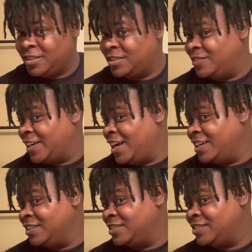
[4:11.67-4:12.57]
I'm kind
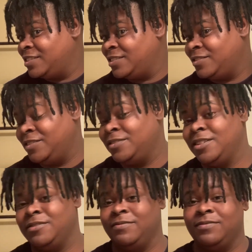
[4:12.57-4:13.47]
of
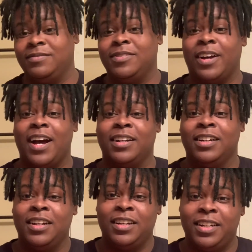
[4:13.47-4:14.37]
I'm, I'm kind
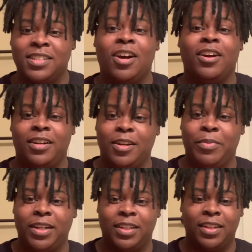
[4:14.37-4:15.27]
of disheartened
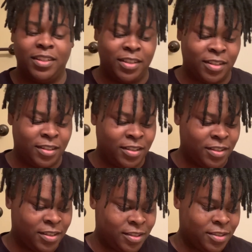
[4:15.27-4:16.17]
about that, y'all.
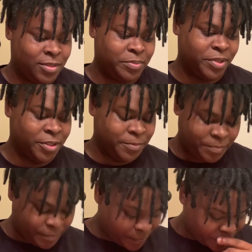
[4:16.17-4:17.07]
But
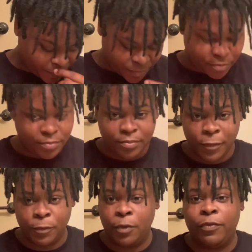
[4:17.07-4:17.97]

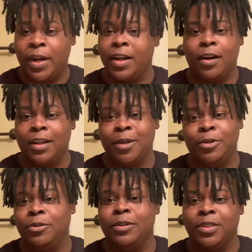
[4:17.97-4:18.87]
we'll figure it out like we
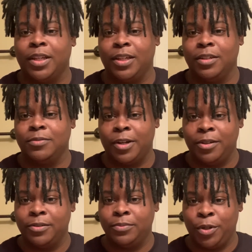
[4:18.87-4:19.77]
do everything else, right?
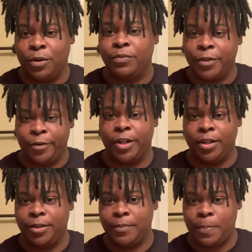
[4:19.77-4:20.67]
We're gonna figure it out.